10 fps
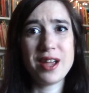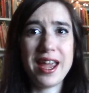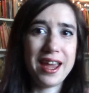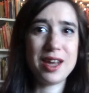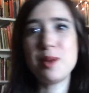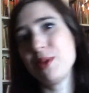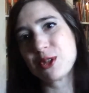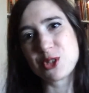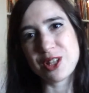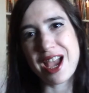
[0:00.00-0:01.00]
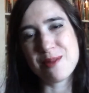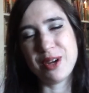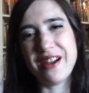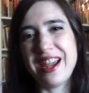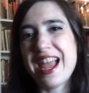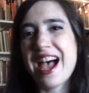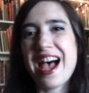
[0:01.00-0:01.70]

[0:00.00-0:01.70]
in Build Your Library.